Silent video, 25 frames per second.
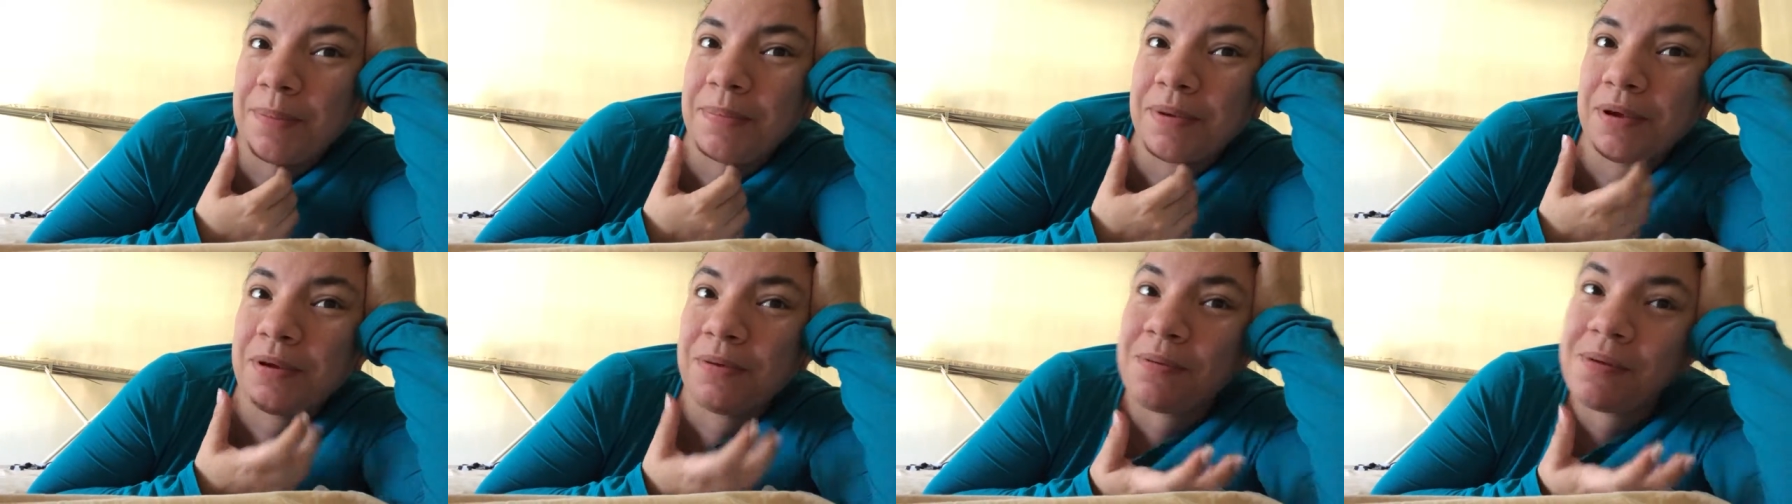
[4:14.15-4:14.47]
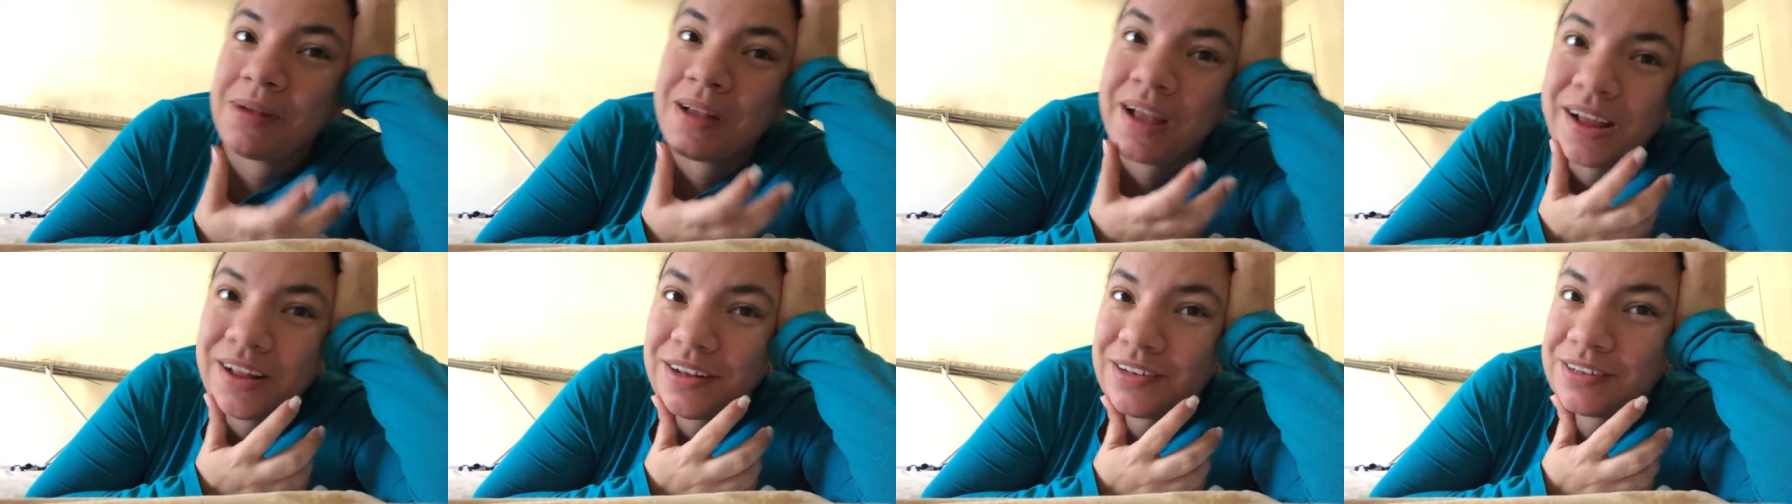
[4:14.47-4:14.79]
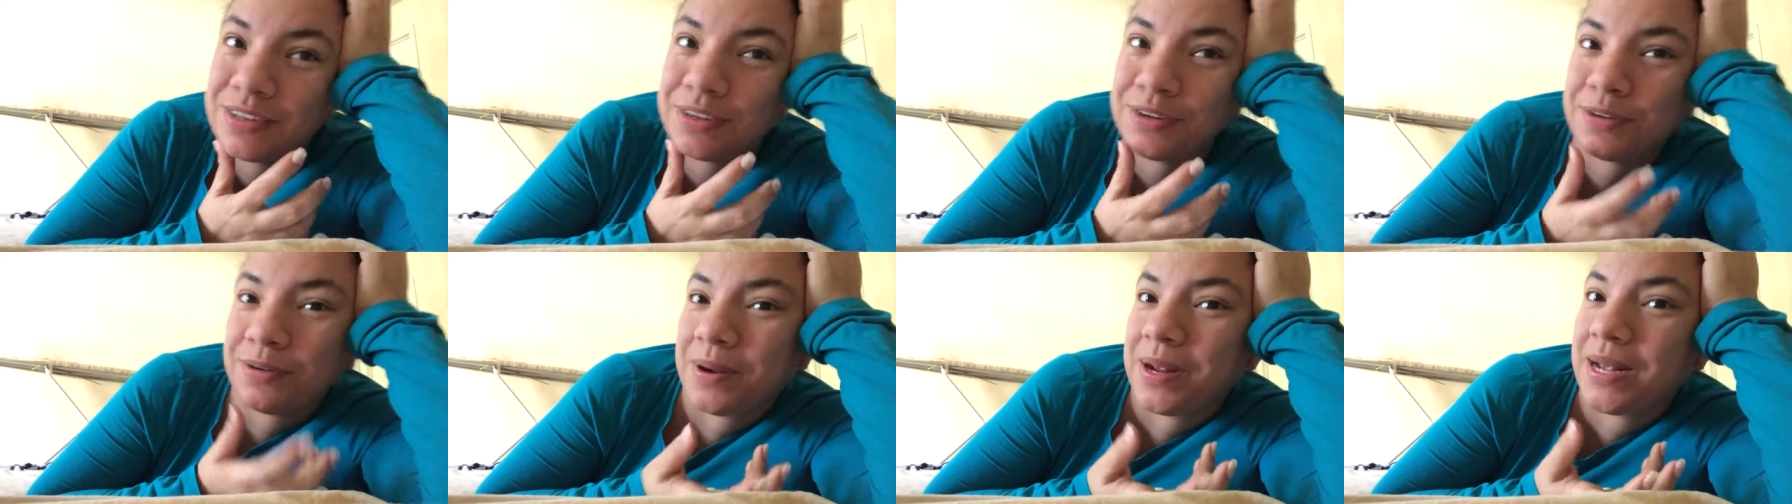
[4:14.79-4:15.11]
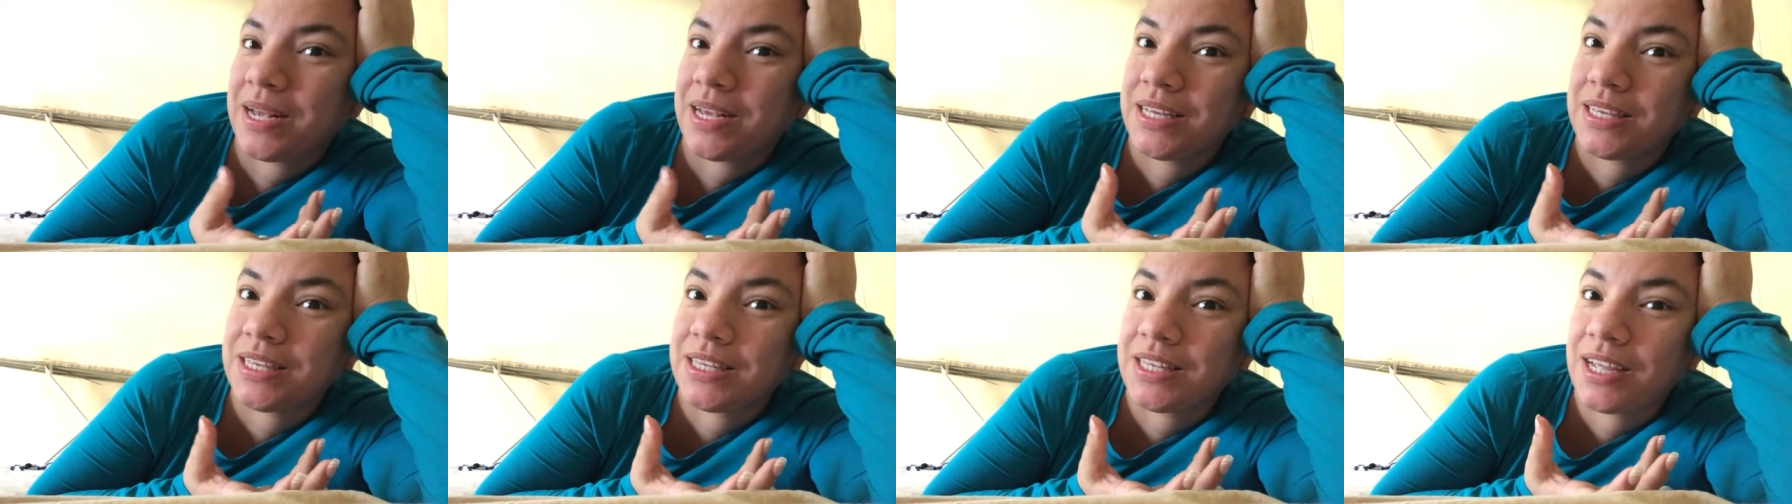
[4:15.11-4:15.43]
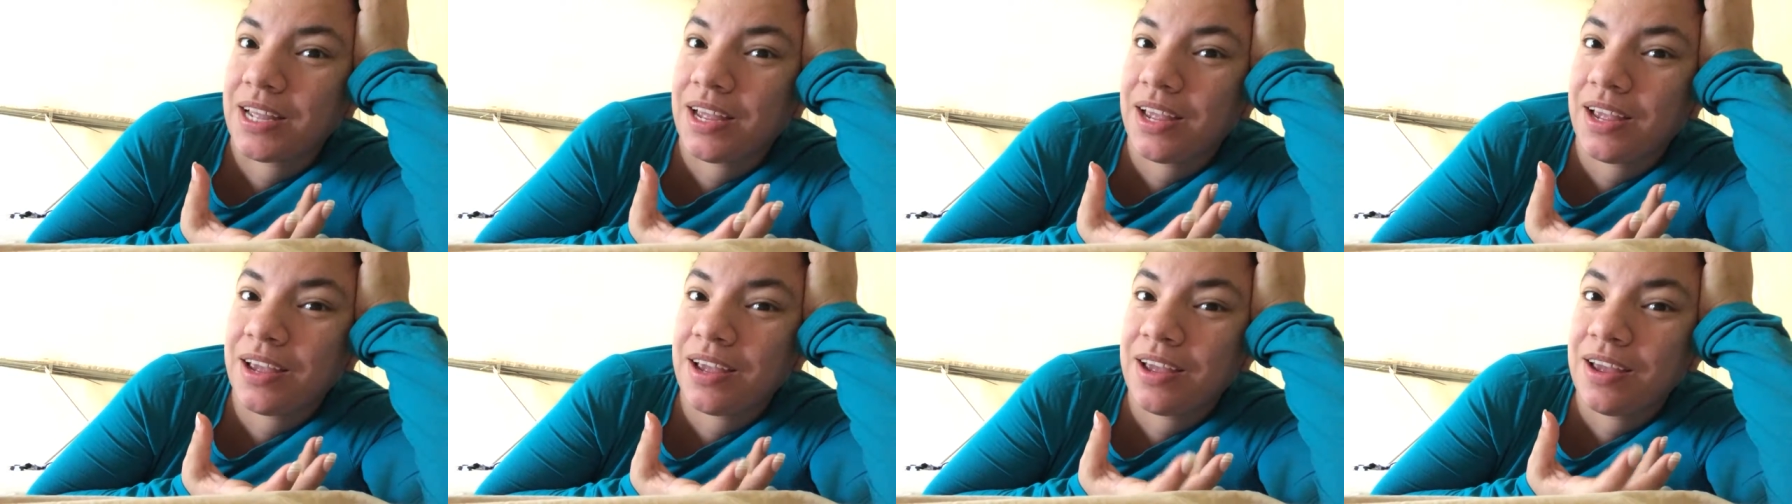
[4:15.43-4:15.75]
top and wild and
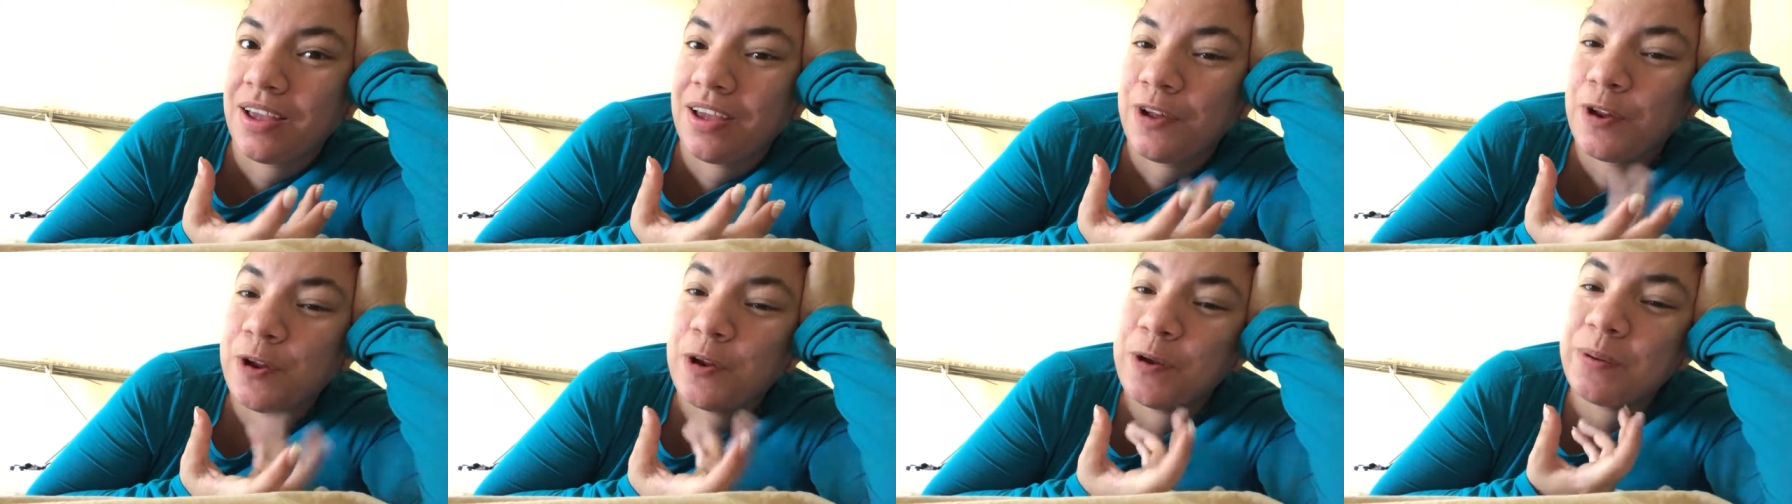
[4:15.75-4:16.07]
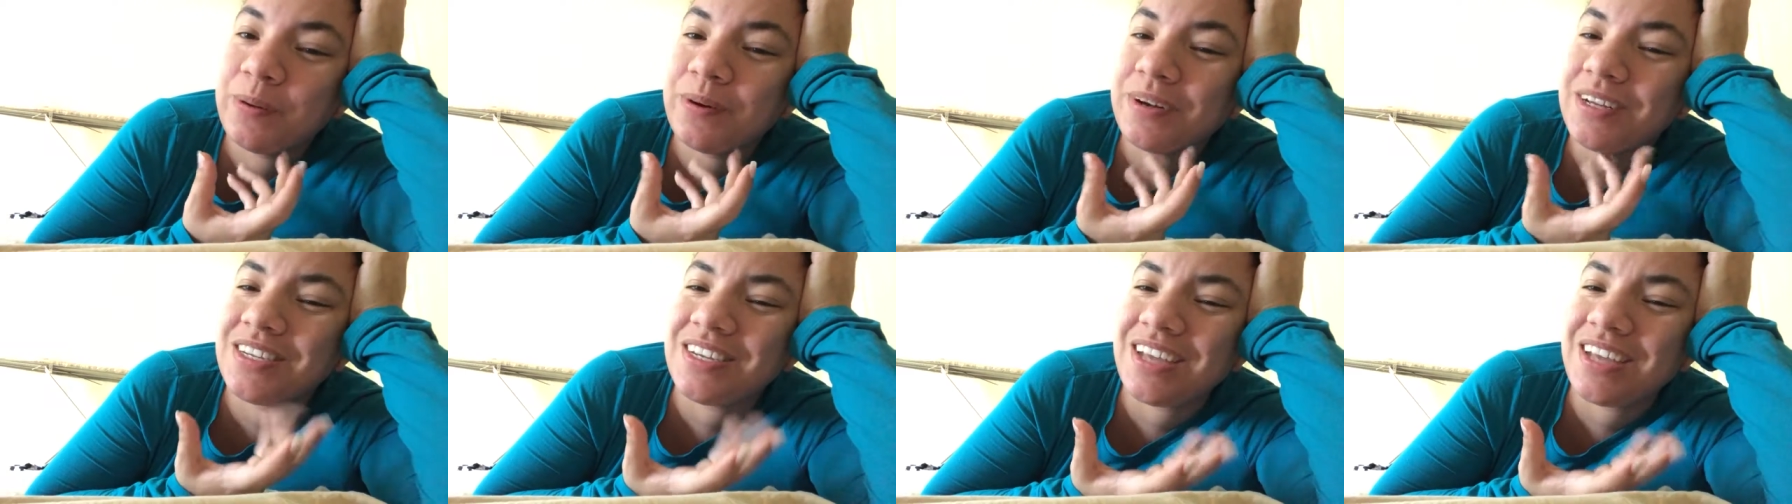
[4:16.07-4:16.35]
crazy.